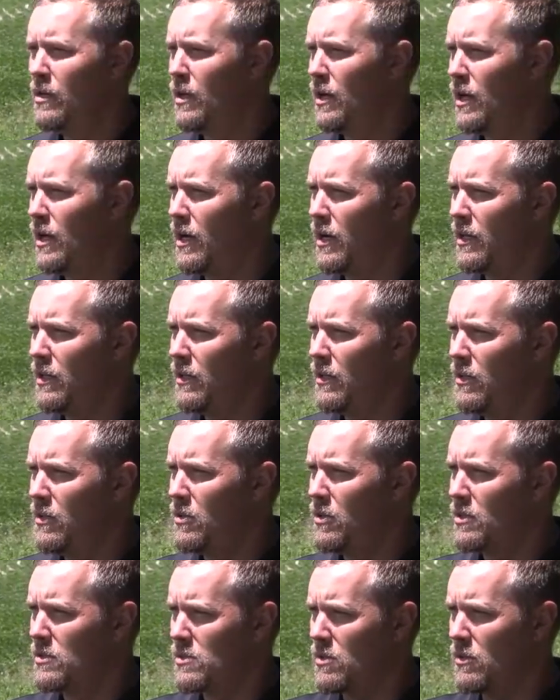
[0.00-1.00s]

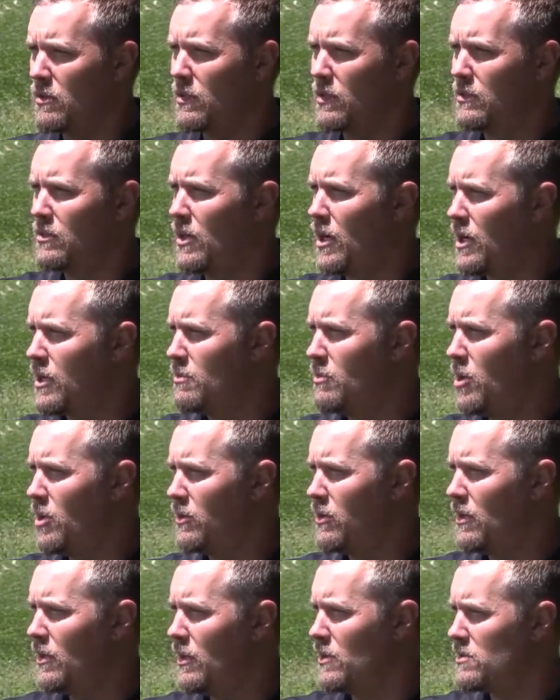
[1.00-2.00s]
You can certainly talk
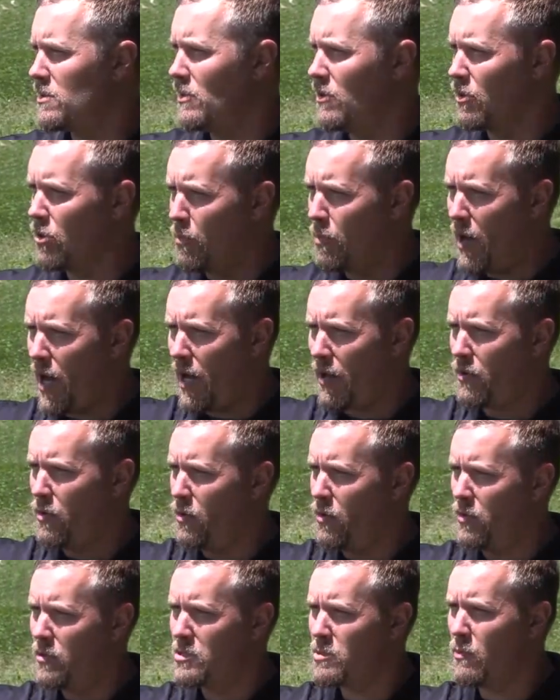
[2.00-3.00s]
about, there's a little
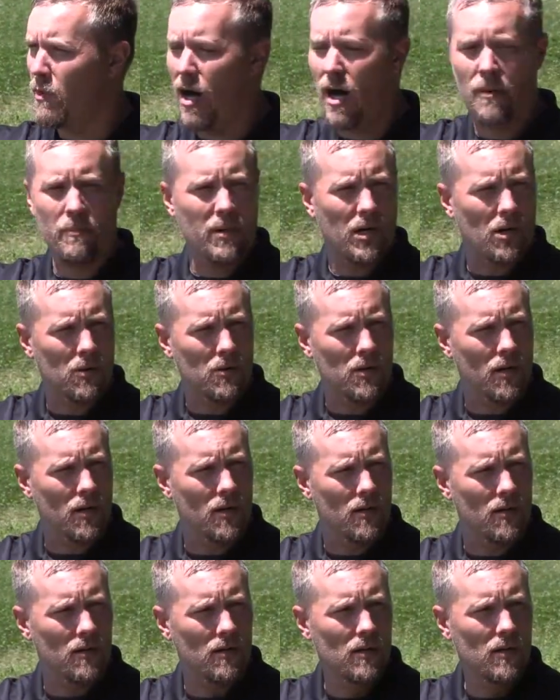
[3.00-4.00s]
pothole swamp out
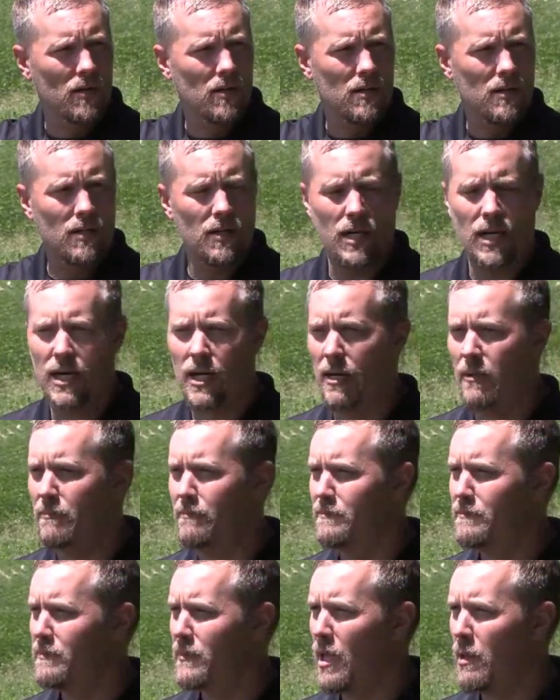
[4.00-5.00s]
here
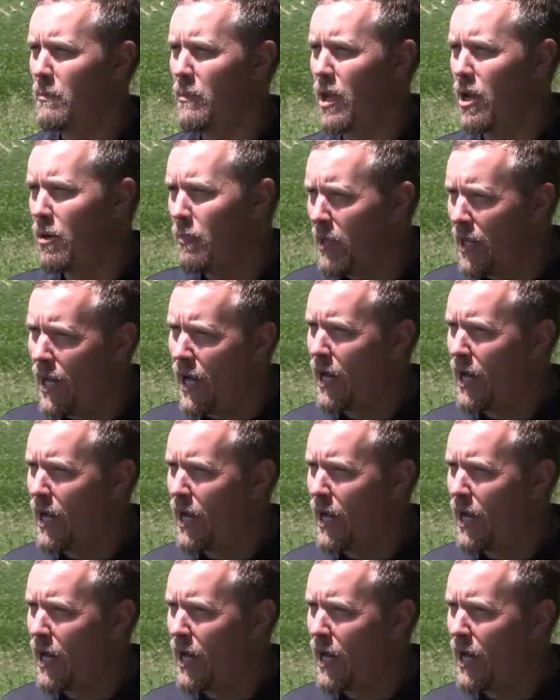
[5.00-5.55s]
that may or may